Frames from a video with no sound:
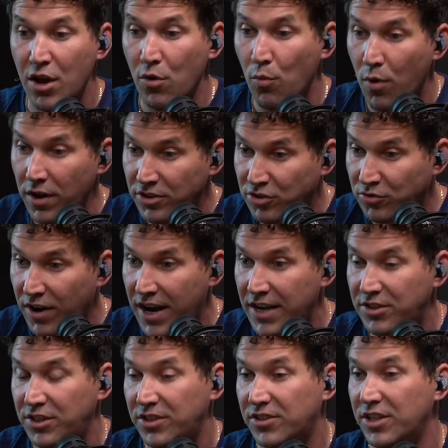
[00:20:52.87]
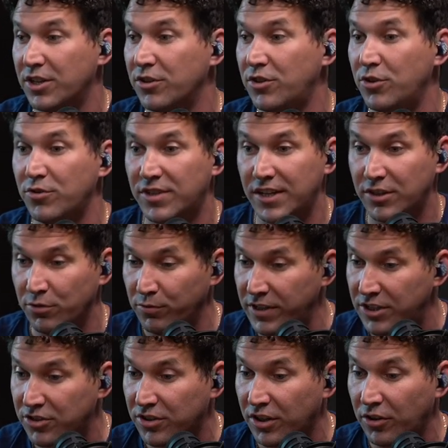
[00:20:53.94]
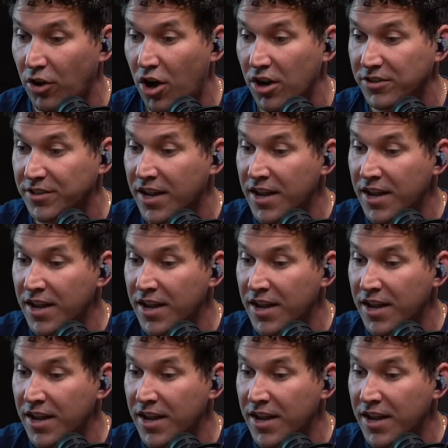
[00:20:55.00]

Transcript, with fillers: what strategies they're using to reach the lost.